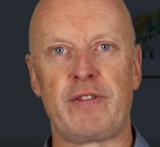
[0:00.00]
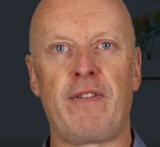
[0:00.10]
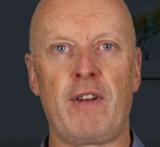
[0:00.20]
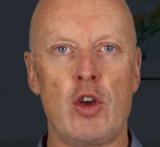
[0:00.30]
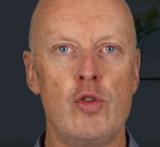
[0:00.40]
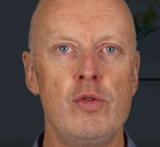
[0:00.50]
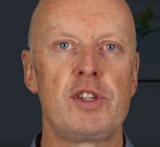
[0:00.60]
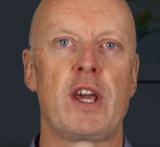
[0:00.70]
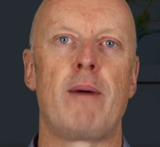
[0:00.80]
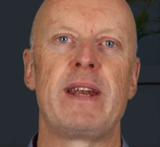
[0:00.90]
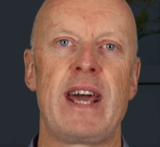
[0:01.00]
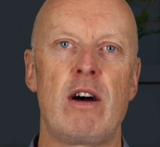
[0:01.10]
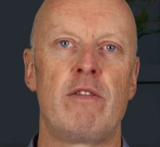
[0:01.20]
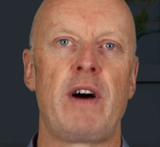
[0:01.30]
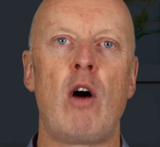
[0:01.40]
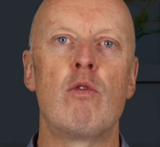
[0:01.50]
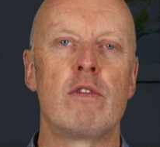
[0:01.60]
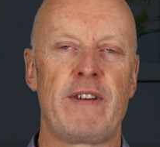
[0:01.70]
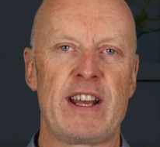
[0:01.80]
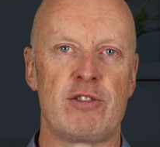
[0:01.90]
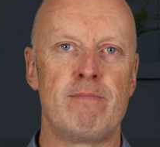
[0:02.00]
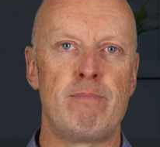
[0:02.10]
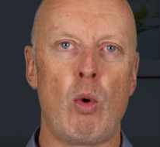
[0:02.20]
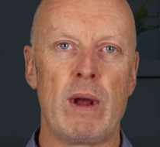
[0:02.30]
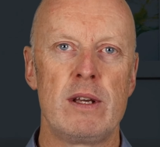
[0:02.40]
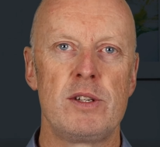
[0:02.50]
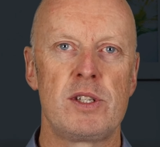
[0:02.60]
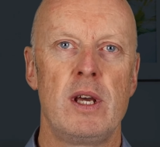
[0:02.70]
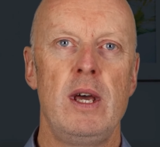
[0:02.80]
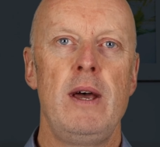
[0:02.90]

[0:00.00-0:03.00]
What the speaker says: flues coming out of old-fashioned boilers.